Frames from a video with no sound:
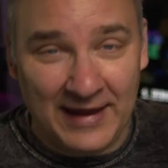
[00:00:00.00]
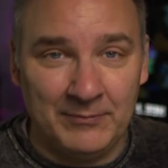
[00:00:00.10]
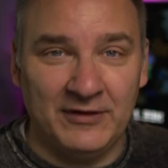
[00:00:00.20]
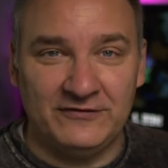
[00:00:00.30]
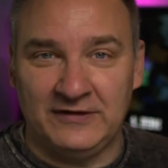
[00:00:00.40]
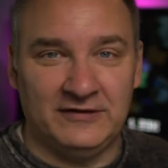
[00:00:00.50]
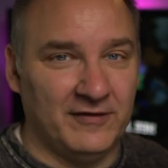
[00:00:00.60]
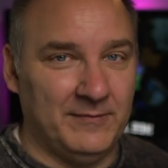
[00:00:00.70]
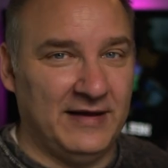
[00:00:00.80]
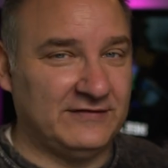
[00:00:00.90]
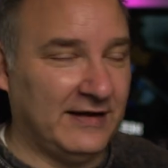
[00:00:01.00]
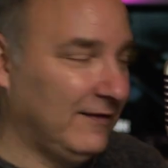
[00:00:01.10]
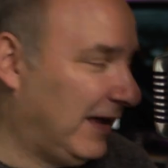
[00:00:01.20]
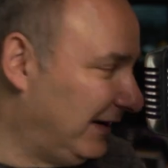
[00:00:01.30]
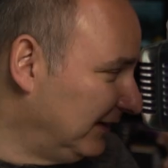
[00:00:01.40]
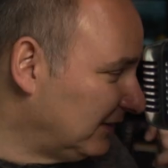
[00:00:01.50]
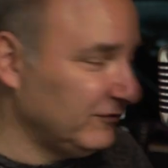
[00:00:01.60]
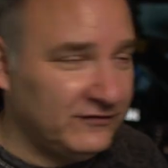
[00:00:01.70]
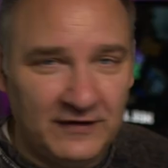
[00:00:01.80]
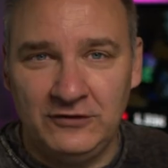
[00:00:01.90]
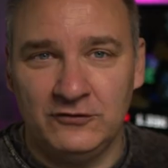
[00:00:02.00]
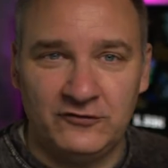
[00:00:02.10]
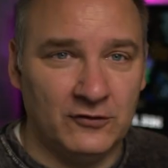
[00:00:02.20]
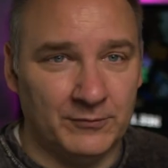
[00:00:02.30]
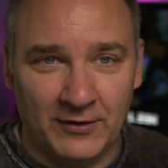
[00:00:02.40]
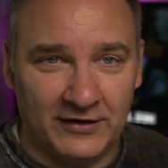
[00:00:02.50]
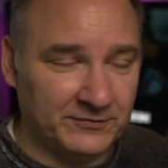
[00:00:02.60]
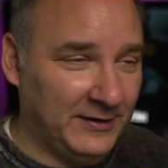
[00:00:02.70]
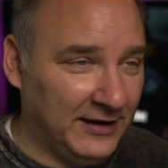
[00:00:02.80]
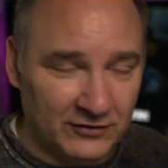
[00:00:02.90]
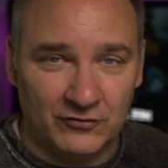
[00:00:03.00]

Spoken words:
am listening to the Meze a lot. It continues to impress me and